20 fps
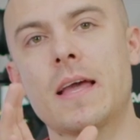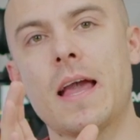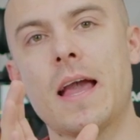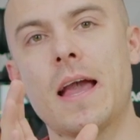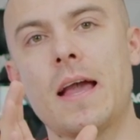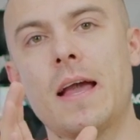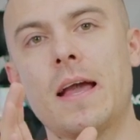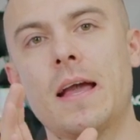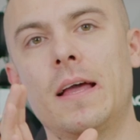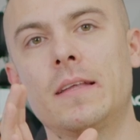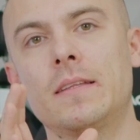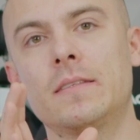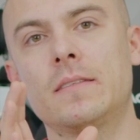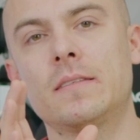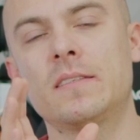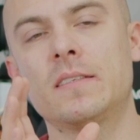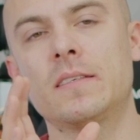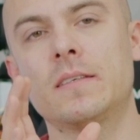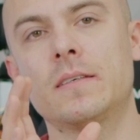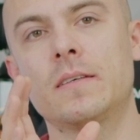
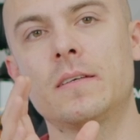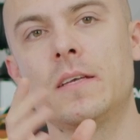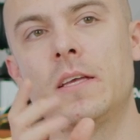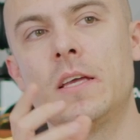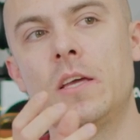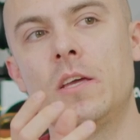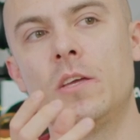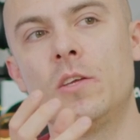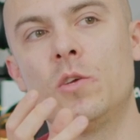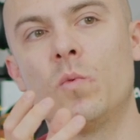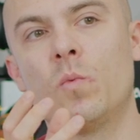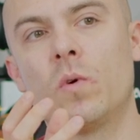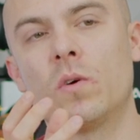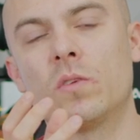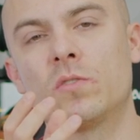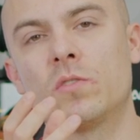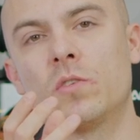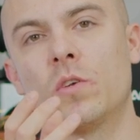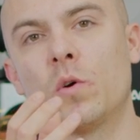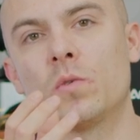and uh, you
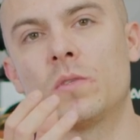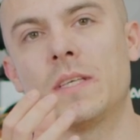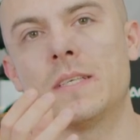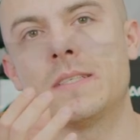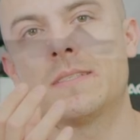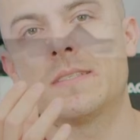won't notice